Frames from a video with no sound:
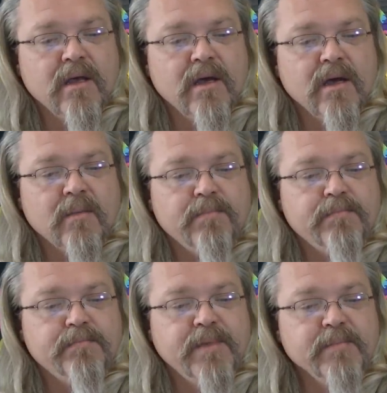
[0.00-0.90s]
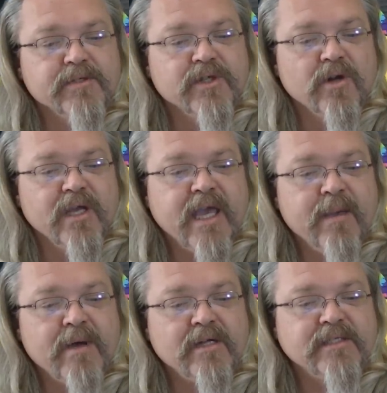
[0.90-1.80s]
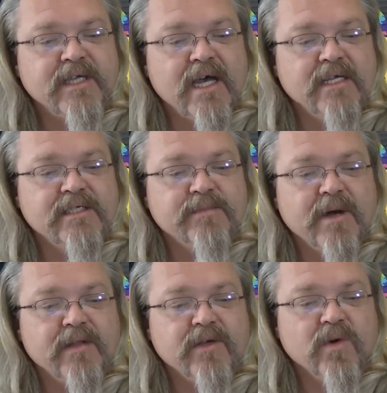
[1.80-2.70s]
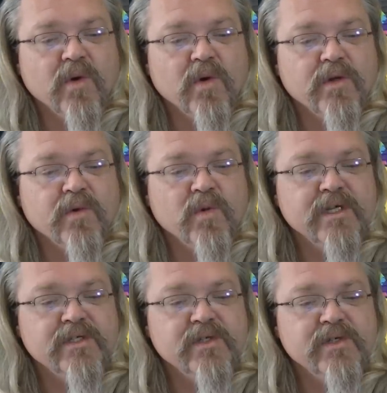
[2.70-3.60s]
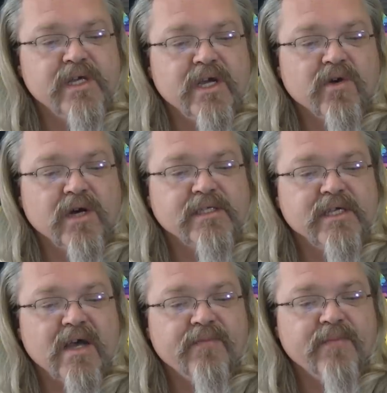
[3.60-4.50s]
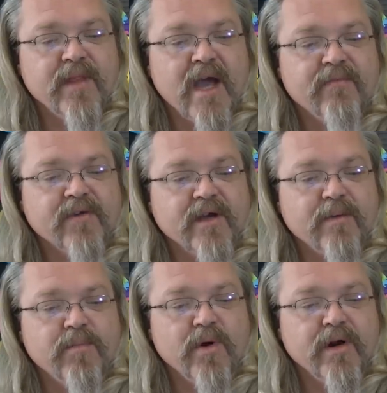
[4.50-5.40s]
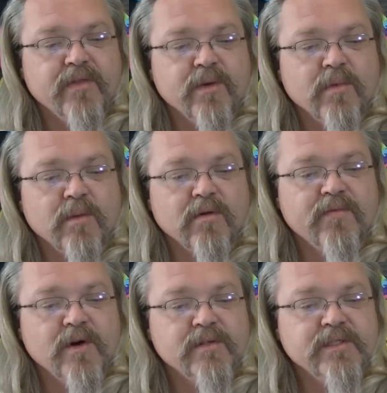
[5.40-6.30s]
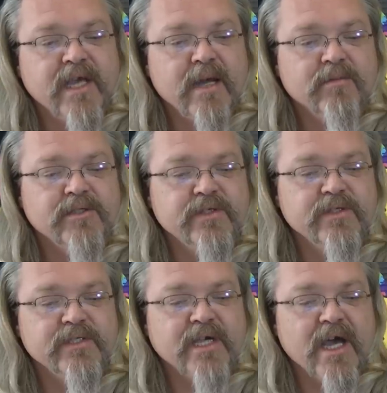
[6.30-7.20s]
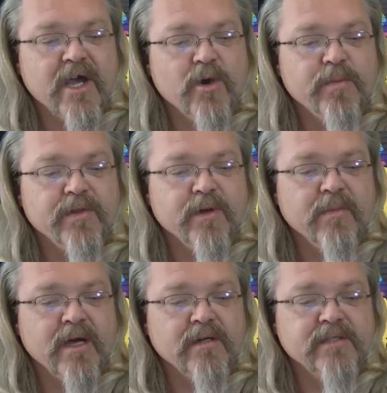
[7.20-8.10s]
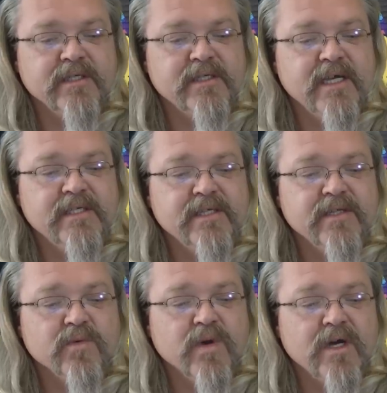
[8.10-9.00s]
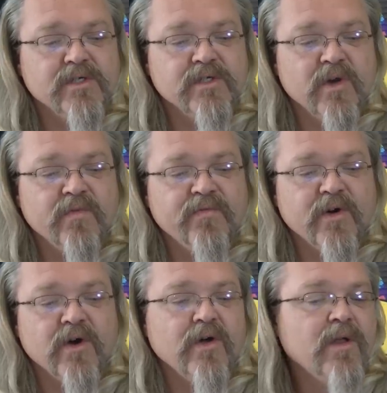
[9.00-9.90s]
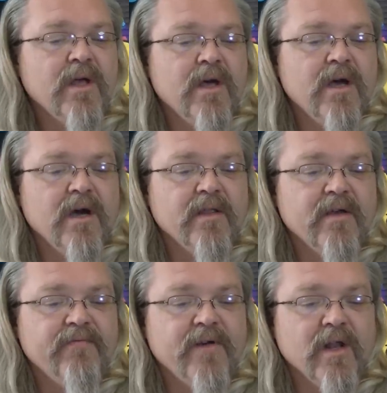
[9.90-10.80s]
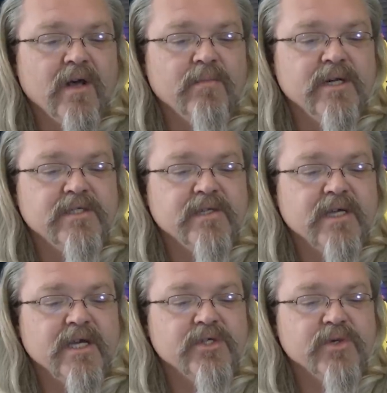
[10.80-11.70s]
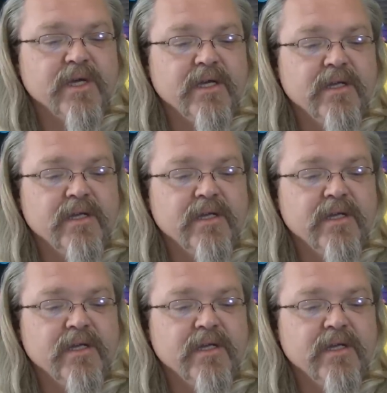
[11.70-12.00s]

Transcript: Uh, people slowly came outside despite the cold and wind Tuesday across South Africa, pointed their mobile phones, cameras to the sky, opened their mouths, and tasted the rare snowfall uh, that fell on much of the country.